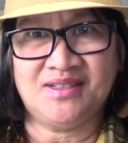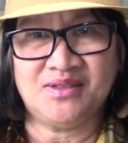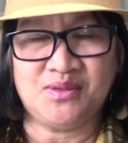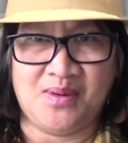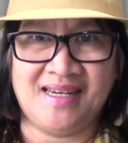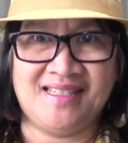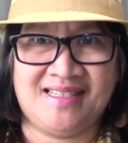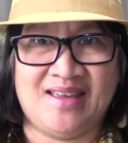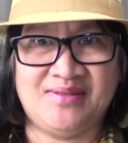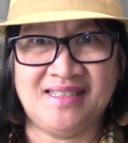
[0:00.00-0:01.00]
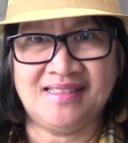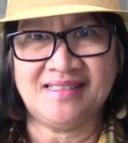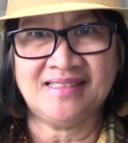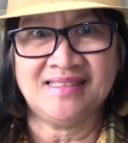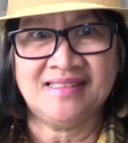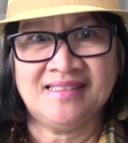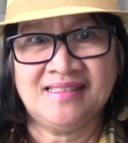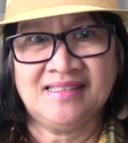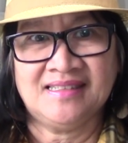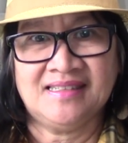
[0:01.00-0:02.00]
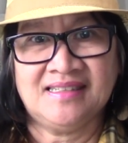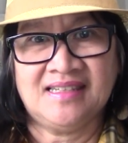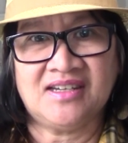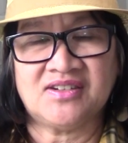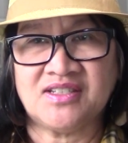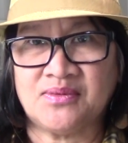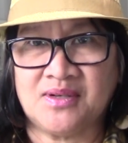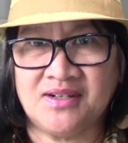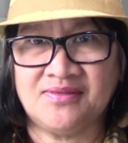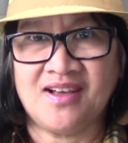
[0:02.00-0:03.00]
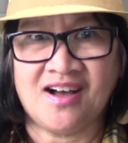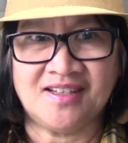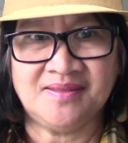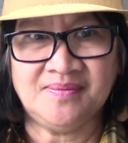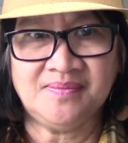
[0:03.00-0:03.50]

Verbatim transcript: to 27. Here is the Word of God.